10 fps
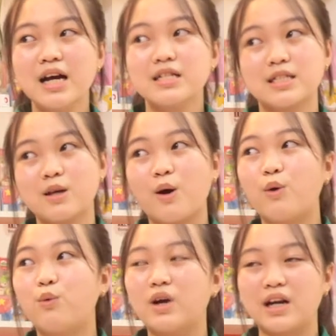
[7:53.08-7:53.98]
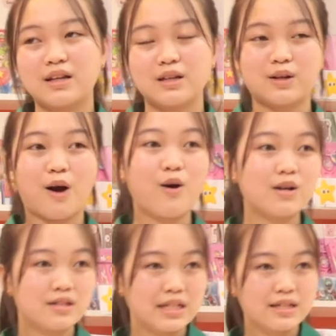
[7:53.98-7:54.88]
So what are the
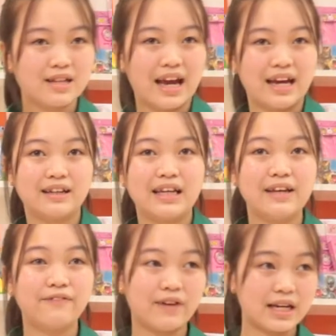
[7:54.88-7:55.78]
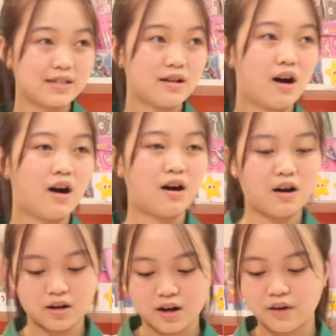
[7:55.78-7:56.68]
causes and effects
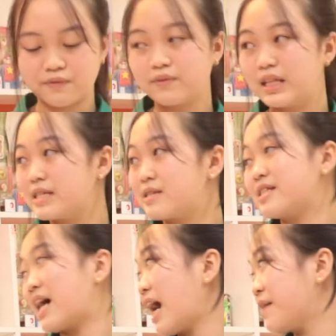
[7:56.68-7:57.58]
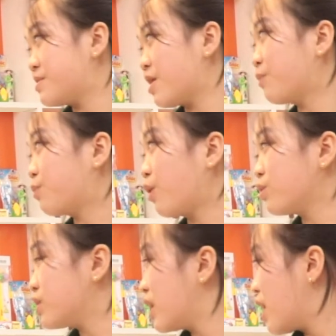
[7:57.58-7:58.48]
of these types of
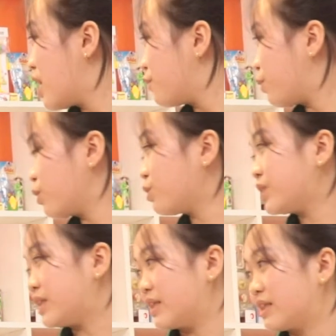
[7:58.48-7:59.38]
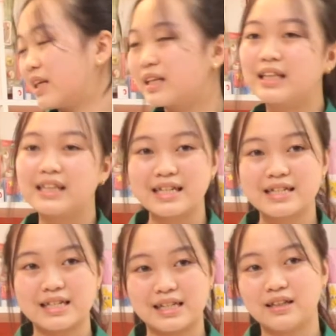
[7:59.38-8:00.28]
pollution?
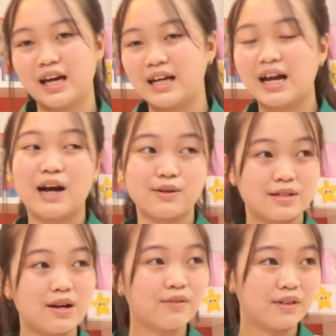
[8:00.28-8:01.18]
Let's see, and how to solve